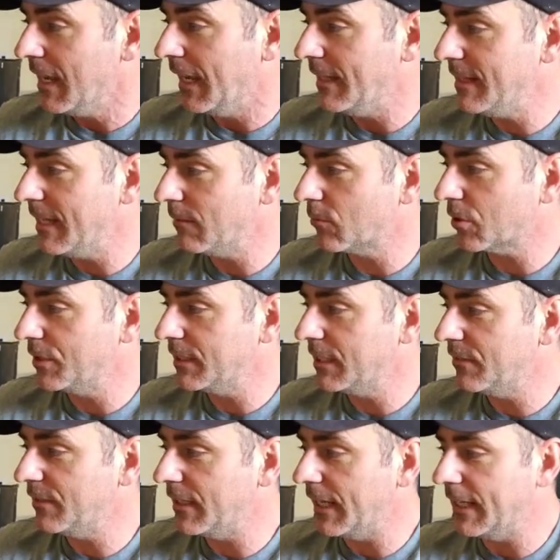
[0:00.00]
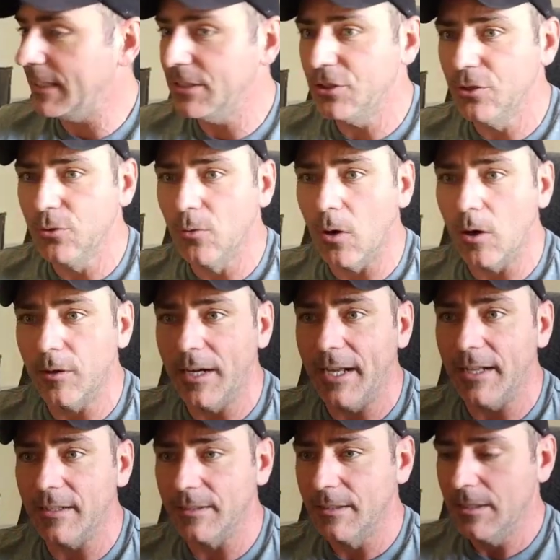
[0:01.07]
and then we're going to give it a U R
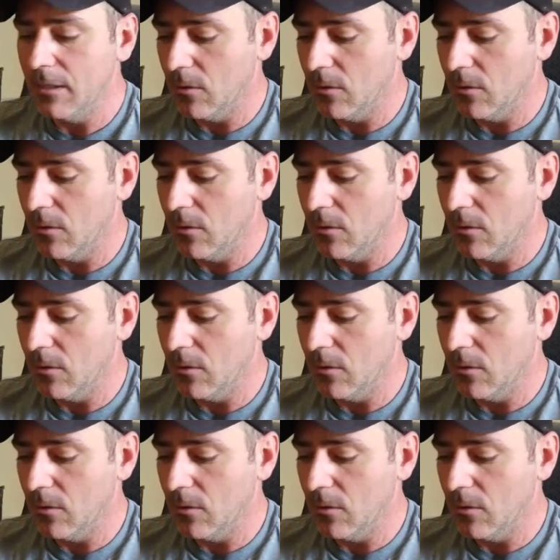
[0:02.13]
L.